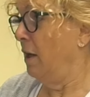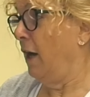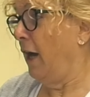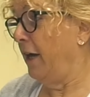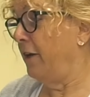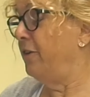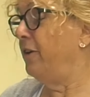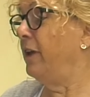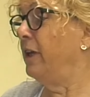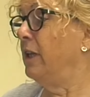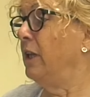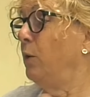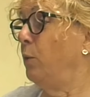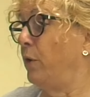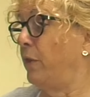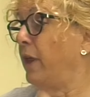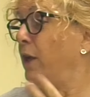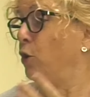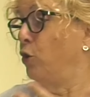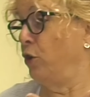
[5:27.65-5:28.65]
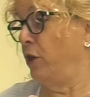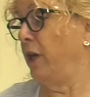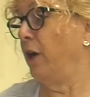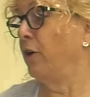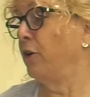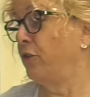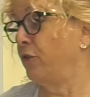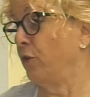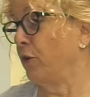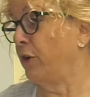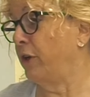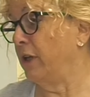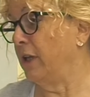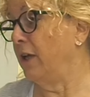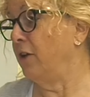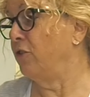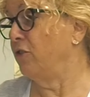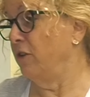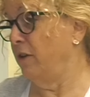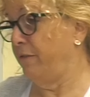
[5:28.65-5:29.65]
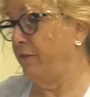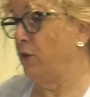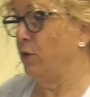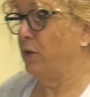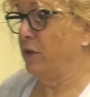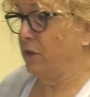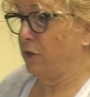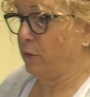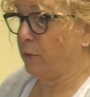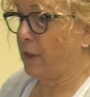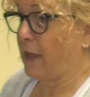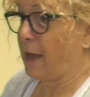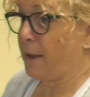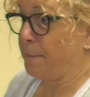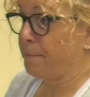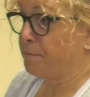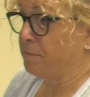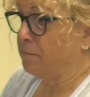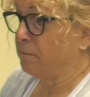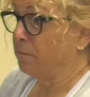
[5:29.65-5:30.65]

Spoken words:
Ideally with good air circulation, if you can do that.